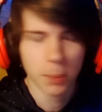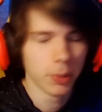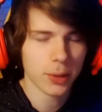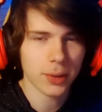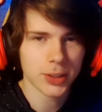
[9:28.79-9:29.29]

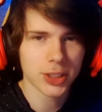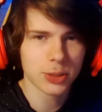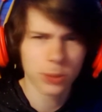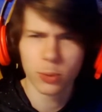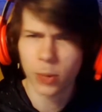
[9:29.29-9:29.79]
but since
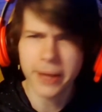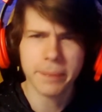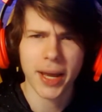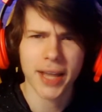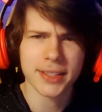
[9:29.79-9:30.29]
we're way
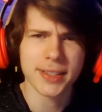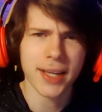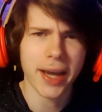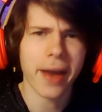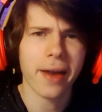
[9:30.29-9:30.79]
past
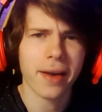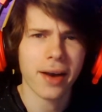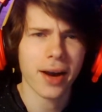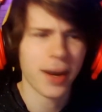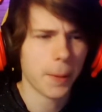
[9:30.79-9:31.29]
that,
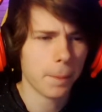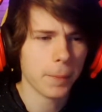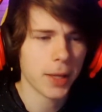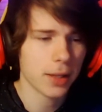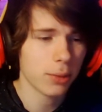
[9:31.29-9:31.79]
um,
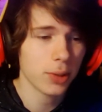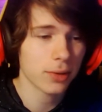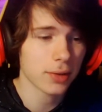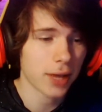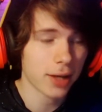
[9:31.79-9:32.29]

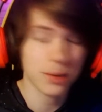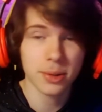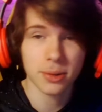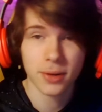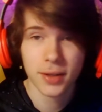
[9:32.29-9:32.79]
well, I don't
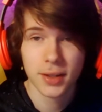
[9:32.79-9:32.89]
know.